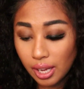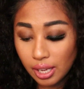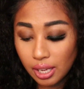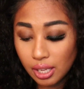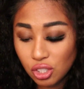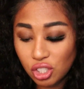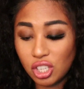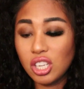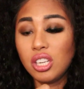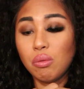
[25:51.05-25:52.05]
And
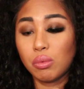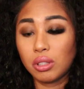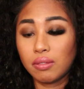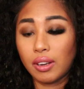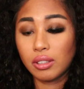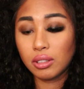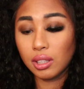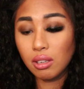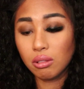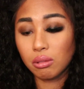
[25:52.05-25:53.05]
she was very
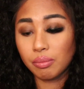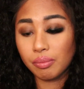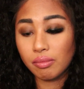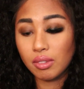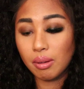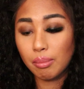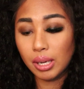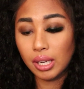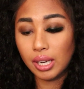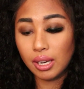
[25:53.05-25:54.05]
slow.
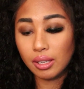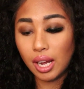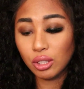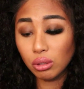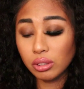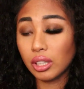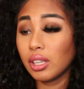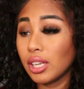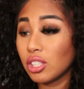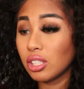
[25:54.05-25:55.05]
But I told her,
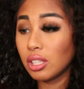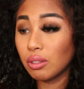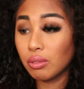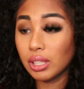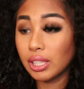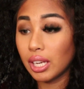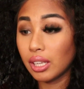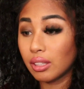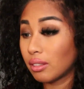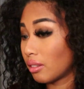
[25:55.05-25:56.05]
and she didn't really
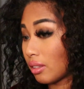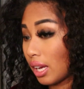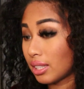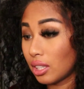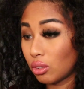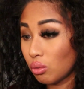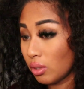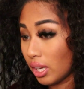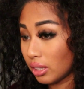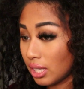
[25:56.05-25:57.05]
get, I said,
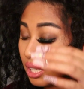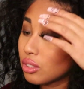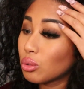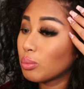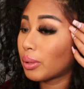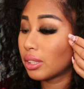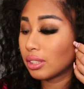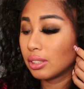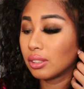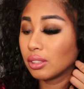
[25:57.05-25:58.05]
don't take it too
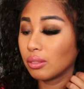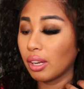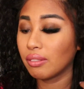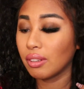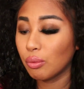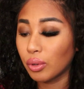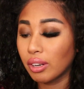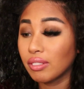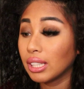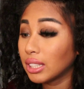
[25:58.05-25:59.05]
personal,
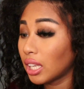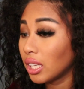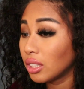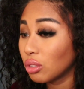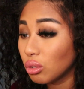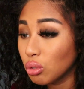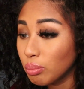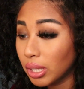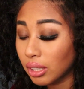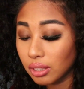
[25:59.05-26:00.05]
whatever I say to you,
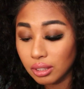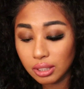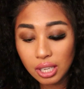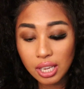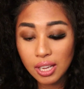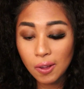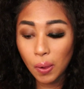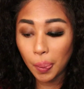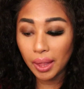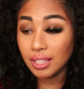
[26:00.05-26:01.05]
because
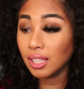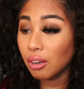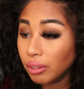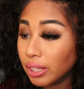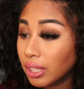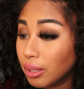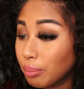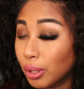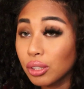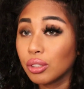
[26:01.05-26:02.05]
it's not really
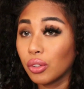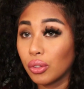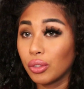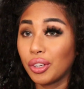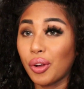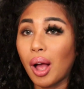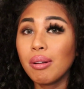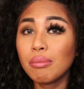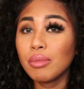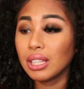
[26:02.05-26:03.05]
personal. You know,
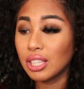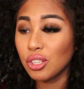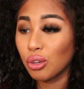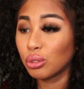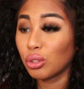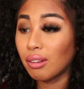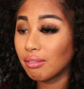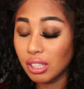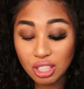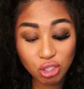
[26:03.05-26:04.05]
I'm a Leo, so I'm very